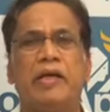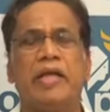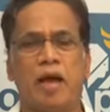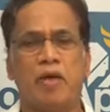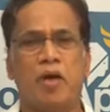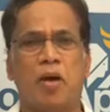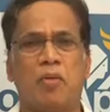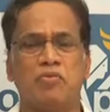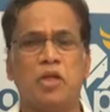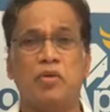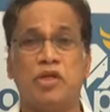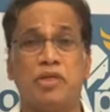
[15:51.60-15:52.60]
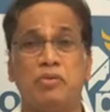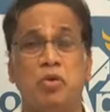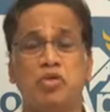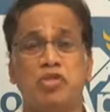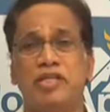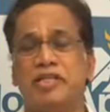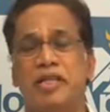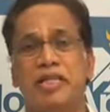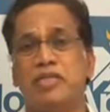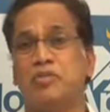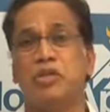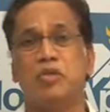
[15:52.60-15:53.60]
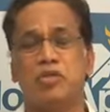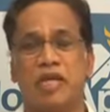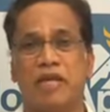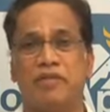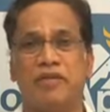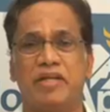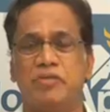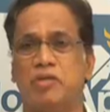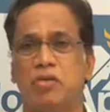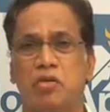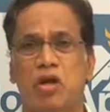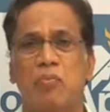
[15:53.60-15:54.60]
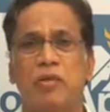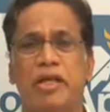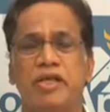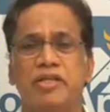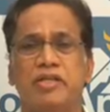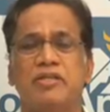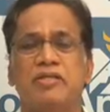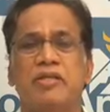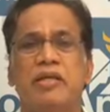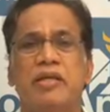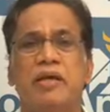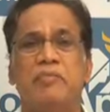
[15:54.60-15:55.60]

Yeah, absolutely. No surgery is without side effects, without complications.